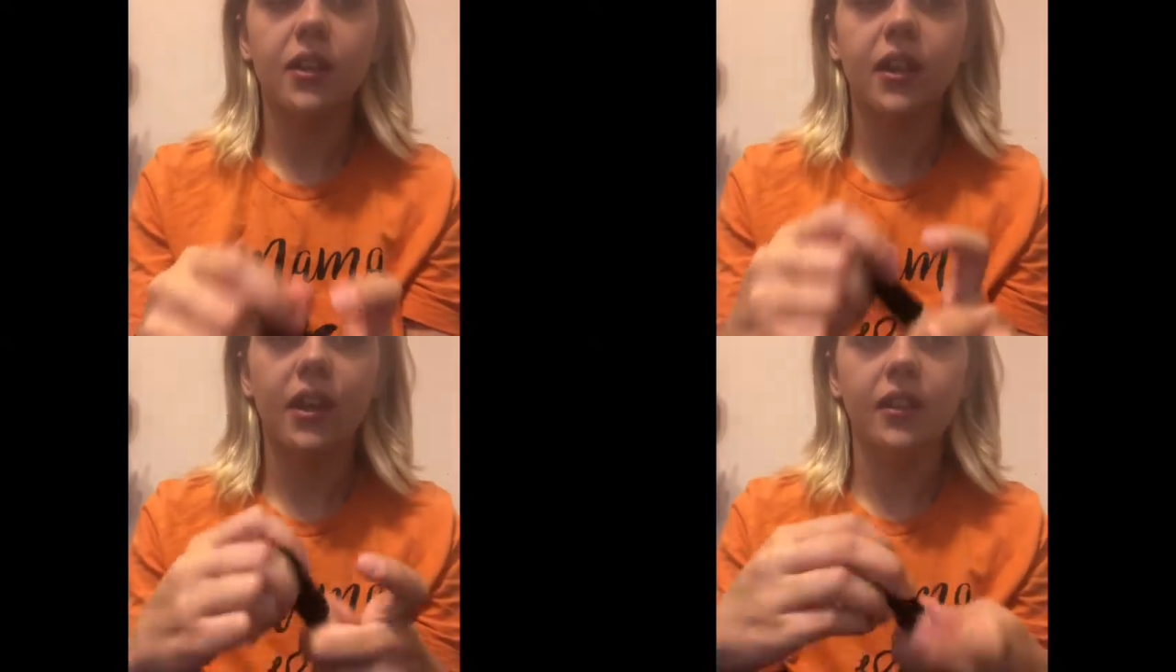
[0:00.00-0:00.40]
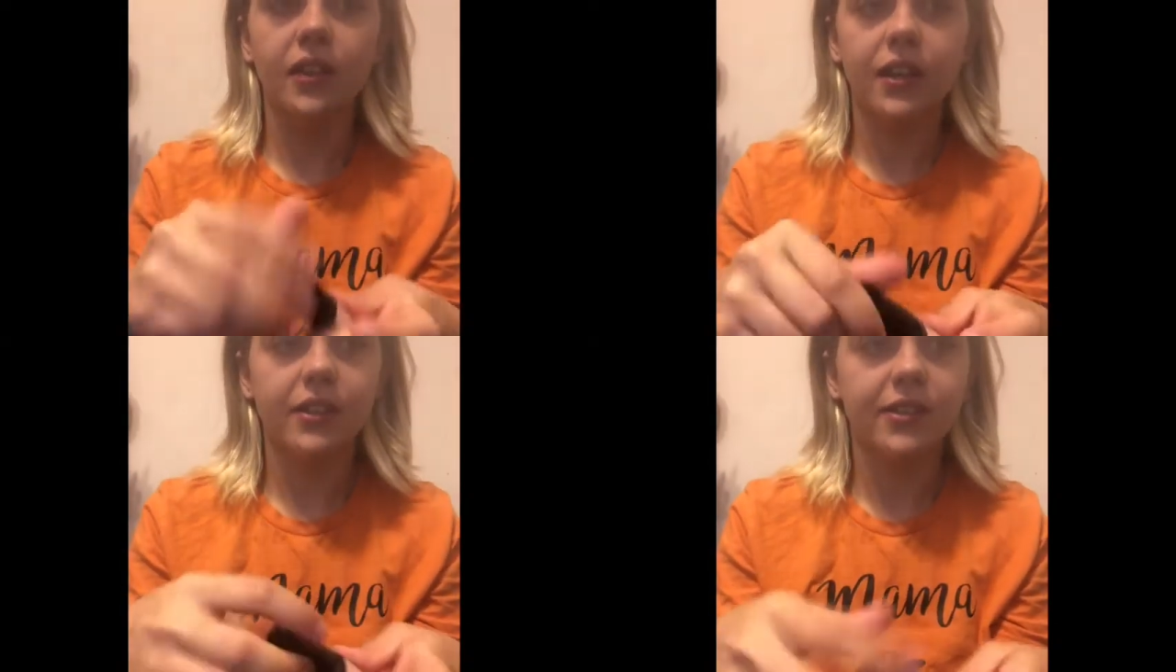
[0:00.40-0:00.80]
And
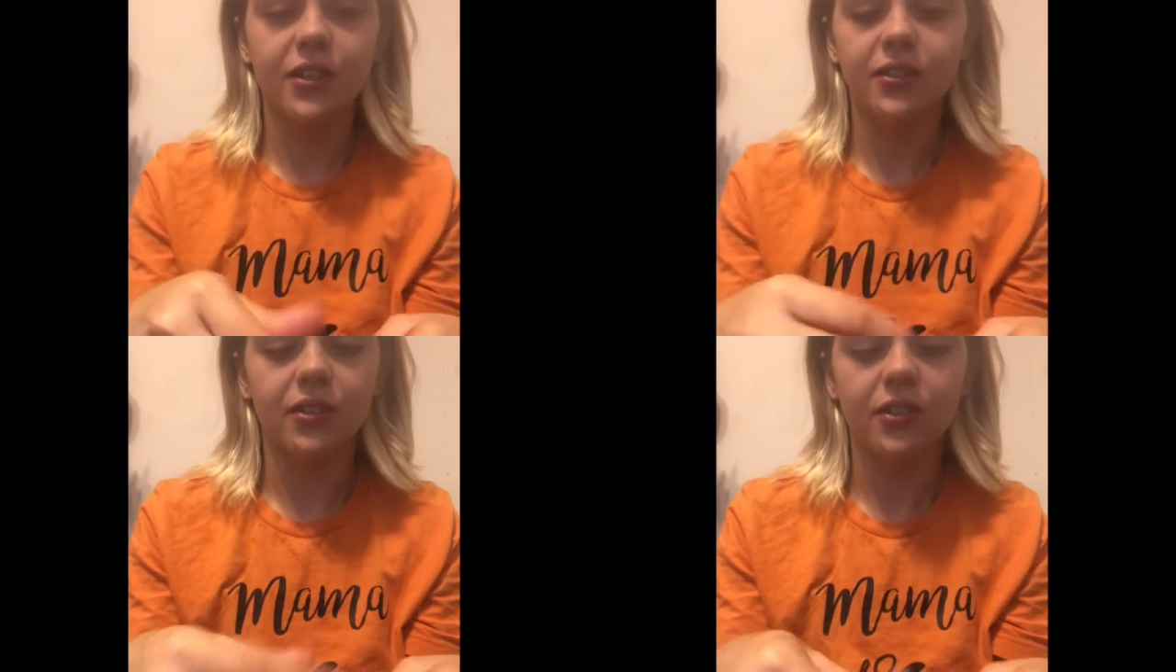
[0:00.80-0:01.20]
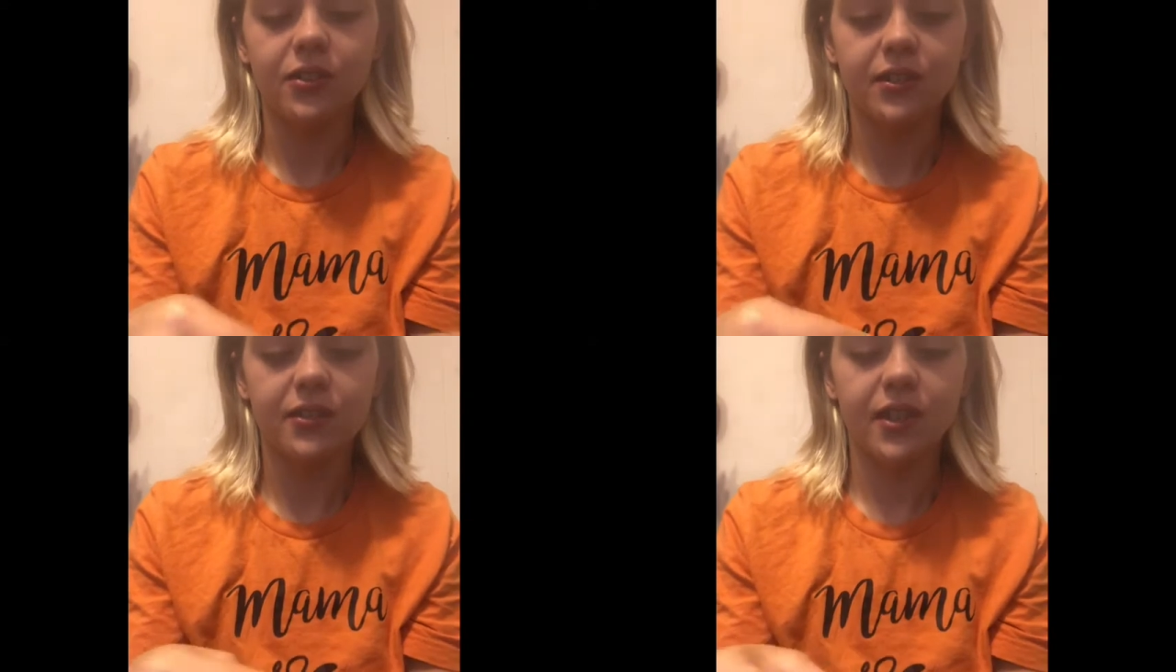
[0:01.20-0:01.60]
like I said, you can use
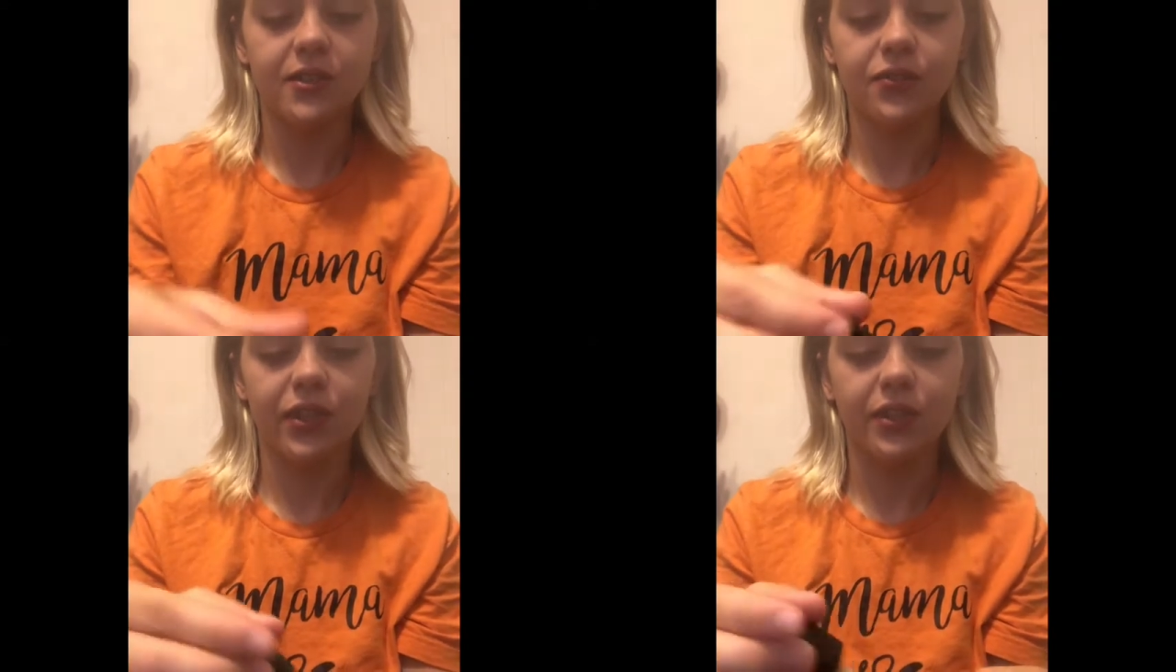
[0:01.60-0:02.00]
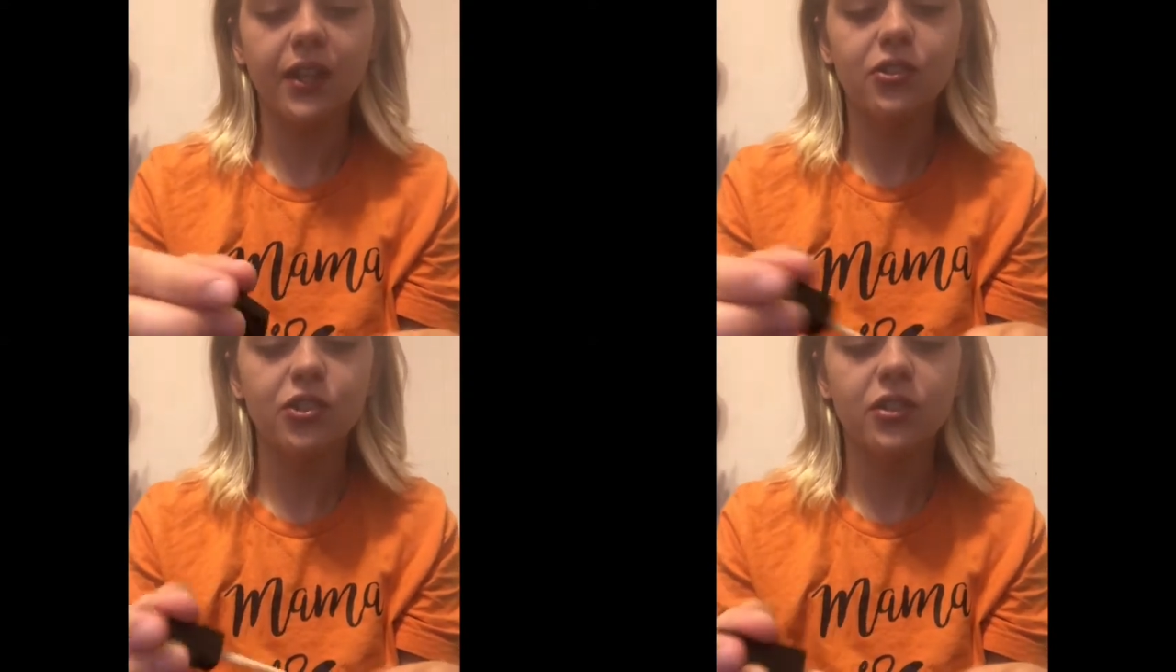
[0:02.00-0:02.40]
this as a
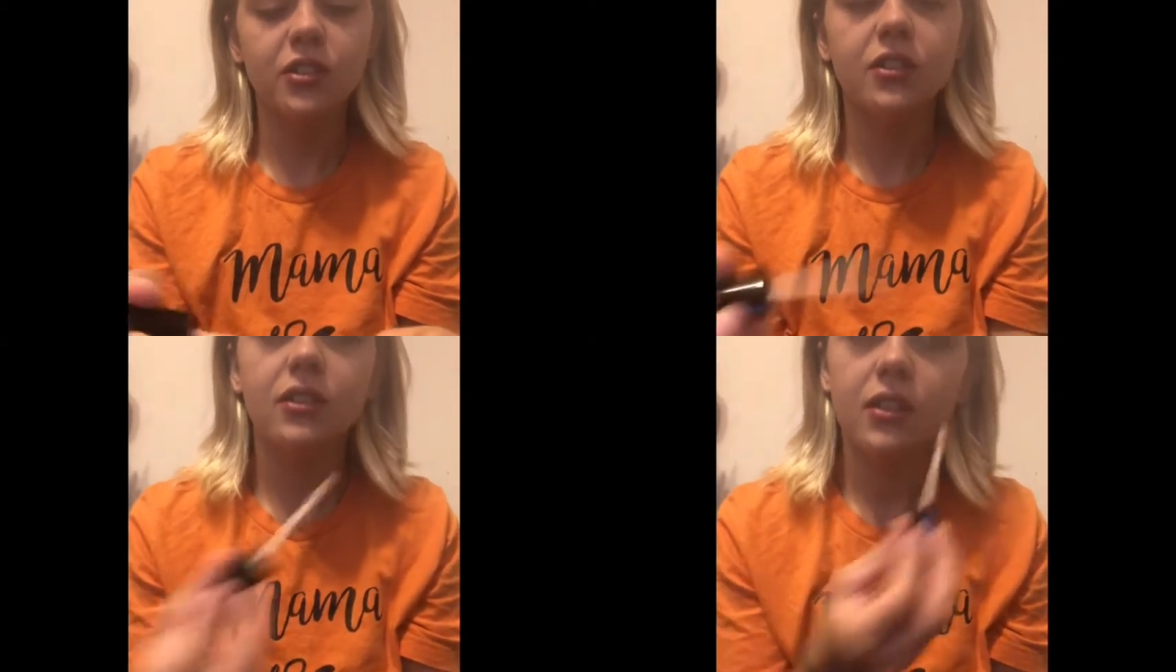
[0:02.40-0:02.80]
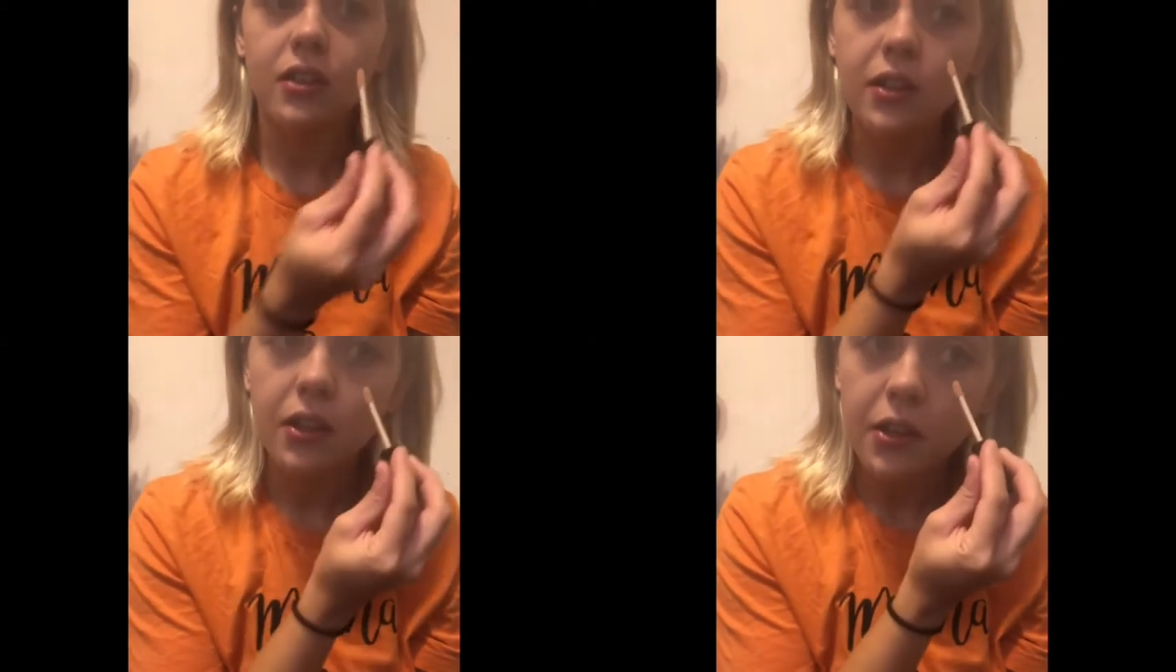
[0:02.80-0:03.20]
foundation.
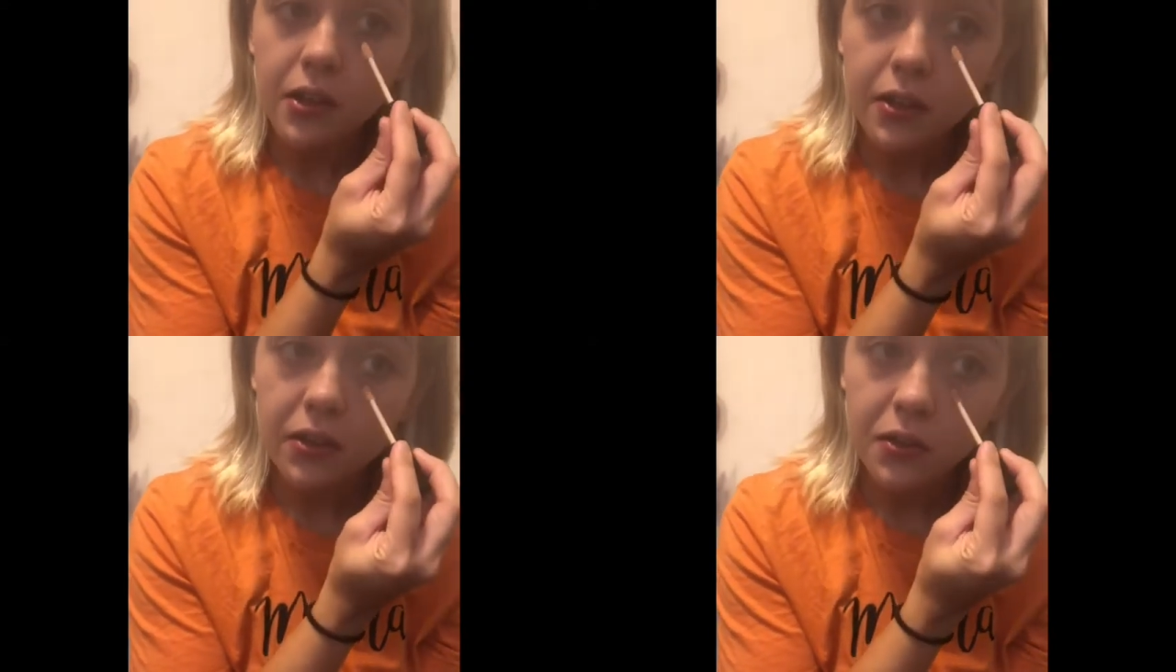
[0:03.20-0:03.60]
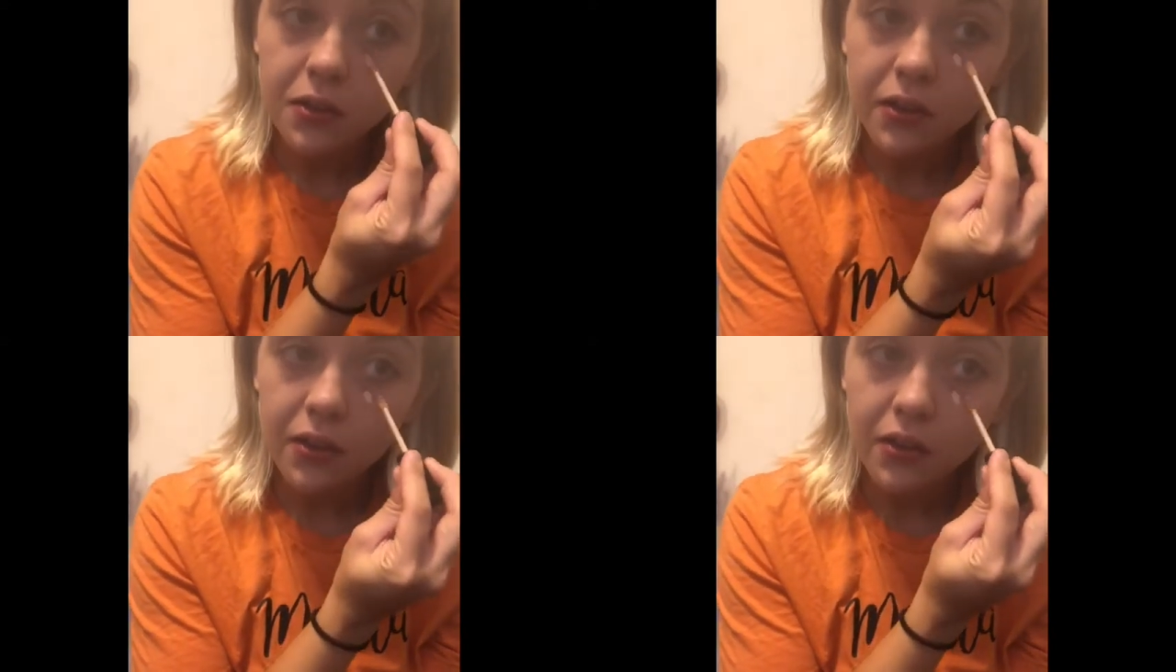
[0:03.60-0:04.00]
Use
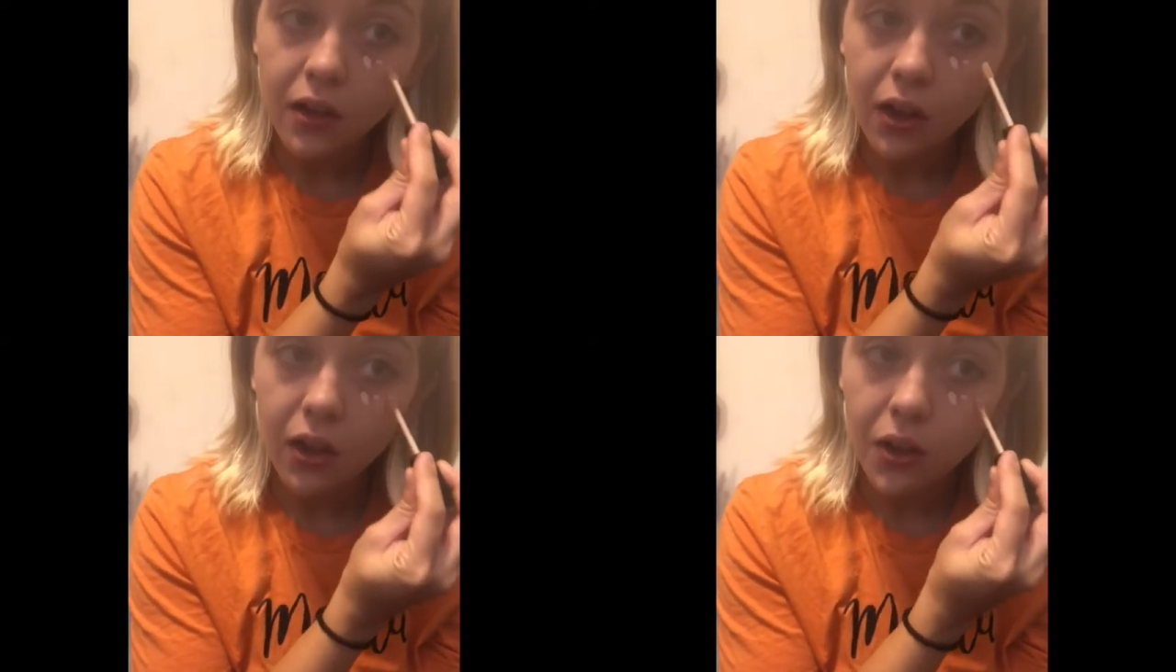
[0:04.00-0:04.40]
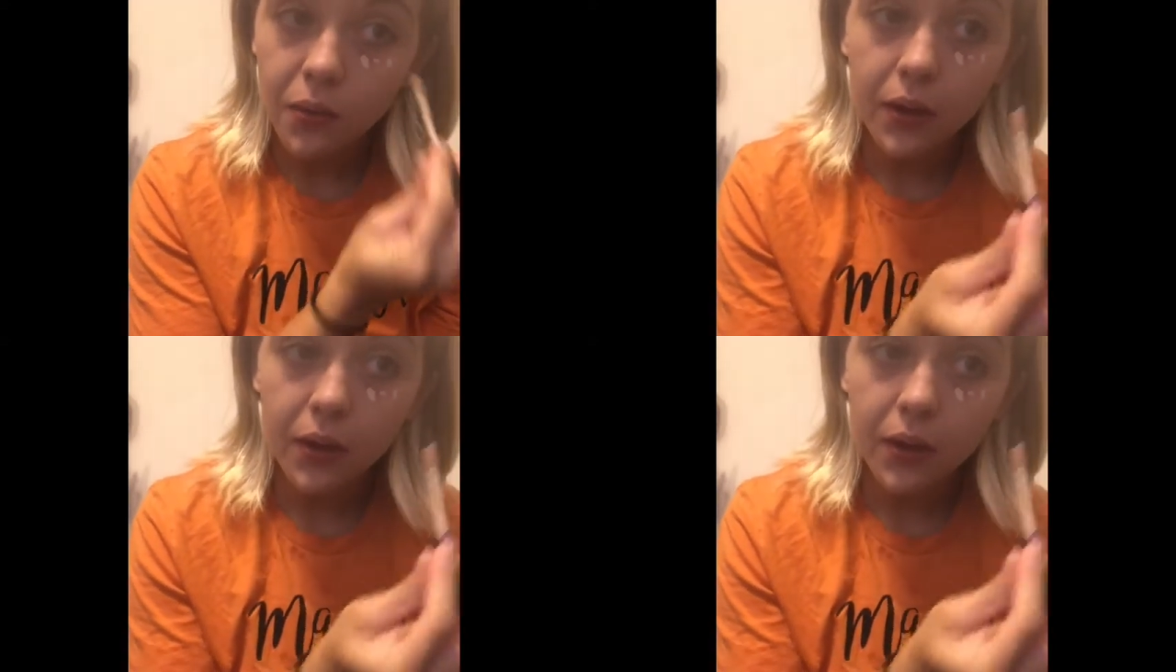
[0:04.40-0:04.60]
this all the way